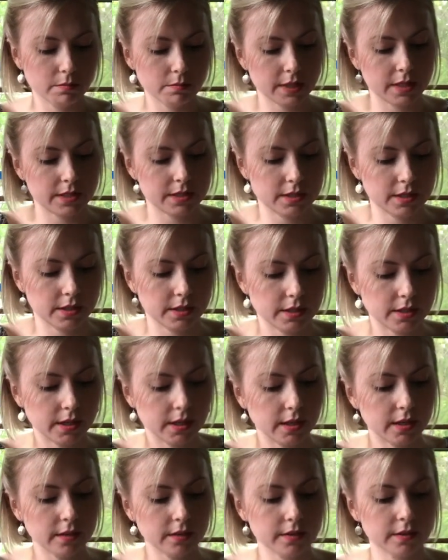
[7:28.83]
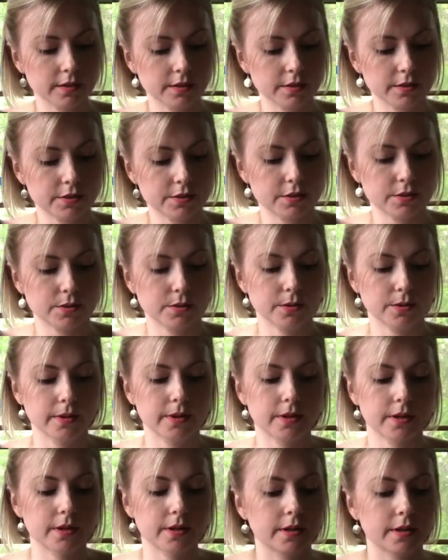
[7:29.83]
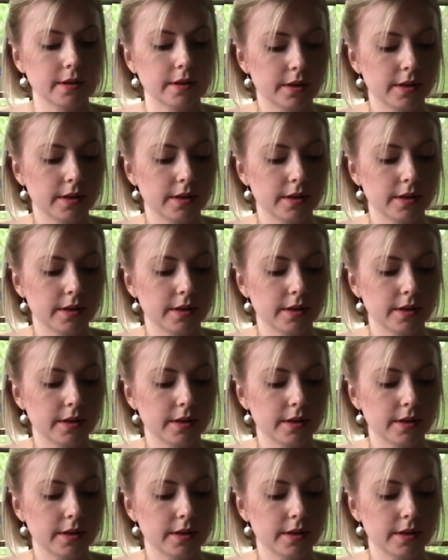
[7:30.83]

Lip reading: mixing colors, or